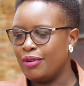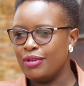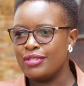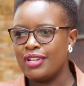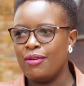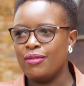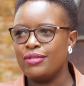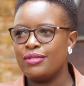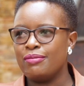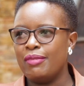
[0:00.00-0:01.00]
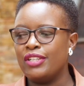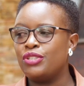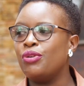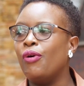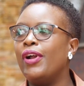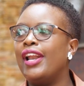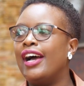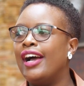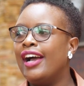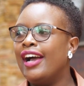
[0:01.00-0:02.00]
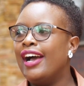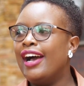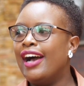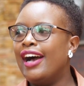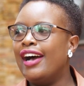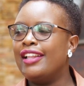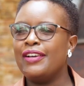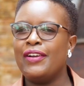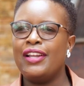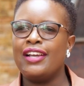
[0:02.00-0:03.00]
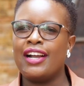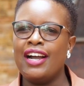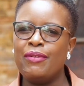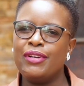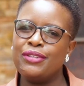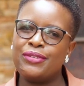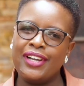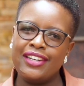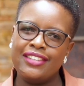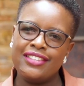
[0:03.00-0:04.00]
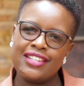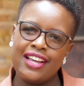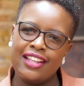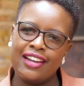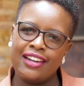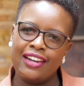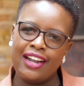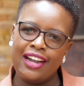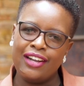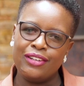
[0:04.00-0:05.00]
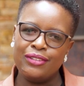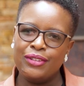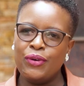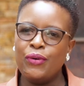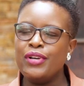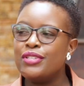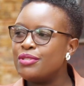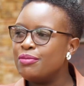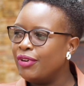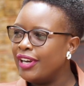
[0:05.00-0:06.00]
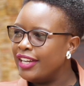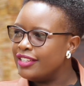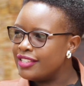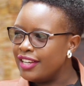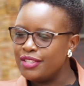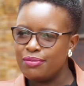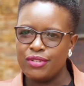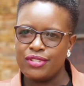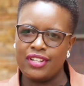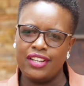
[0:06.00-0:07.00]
Because I was much taller. And they're like, we need to get this other girl who is smaller in size. Most